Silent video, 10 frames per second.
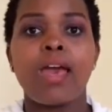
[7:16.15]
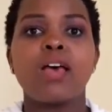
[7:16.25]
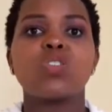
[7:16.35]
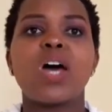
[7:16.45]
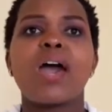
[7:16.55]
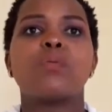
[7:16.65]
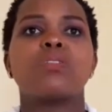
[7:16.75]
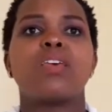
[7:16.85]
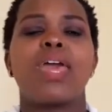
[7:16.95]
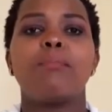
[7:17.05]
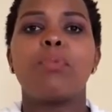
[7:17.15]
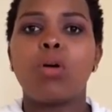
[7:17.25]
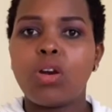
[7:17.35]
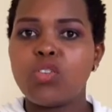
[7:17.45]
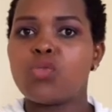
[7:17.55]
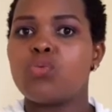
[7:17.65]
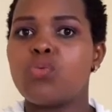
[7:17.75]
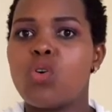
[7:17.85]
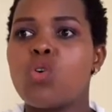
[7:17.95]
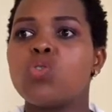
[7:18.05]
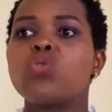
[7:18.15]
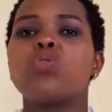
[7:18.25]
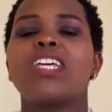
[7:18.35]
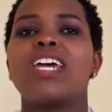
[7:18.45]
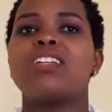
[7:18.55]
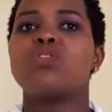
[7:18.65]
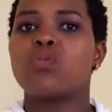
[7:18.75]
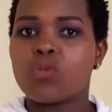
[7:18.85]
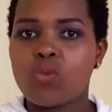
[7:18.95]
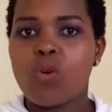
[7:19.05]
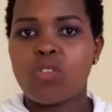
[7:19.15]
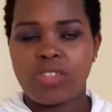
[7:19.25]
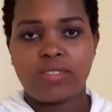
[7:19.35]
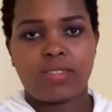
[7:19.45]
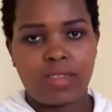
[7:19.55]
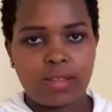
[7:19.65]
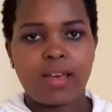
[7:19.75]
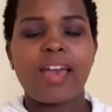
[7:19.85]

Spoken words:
So I was able to get to know all these things.